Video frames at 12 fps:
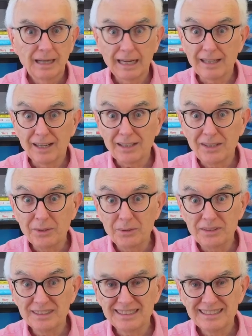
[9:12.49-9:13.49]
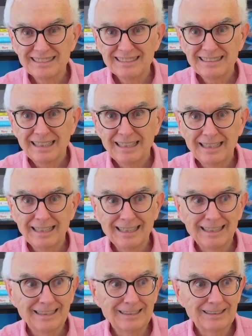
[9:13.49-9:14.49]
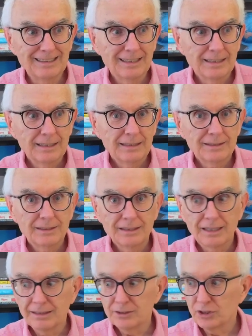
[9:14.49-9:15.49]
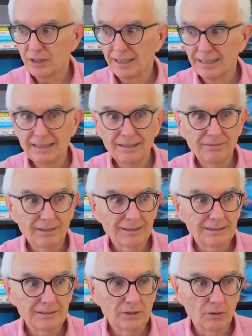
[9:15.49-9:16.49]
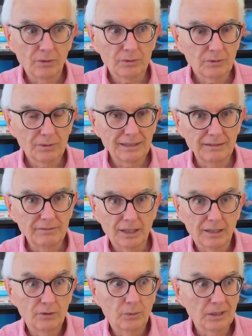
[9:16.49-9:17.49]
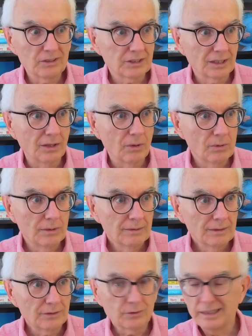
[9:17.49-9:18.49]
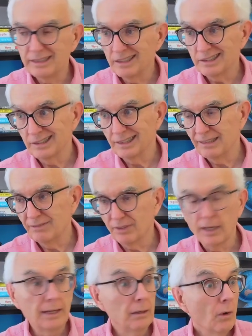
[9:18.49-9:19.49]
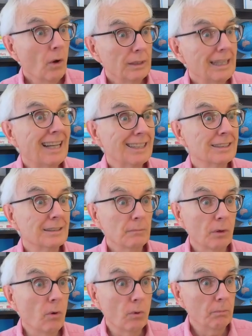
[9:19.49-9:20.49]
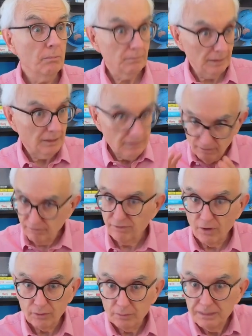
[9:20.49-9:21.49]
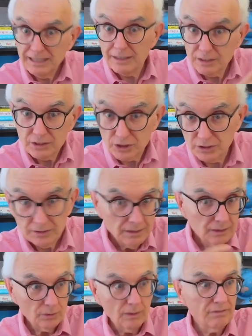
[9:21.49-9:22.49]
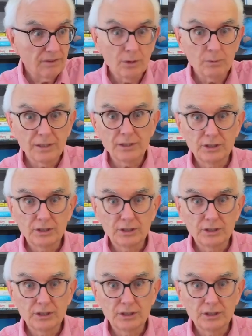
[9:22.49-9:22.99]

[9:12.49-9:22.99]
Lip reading: I got clothes, and... Should I leave or no, don't leave. You got nowhere else to go. The train doesn't leave for it. Yes. Oh, follow me. So I follow her.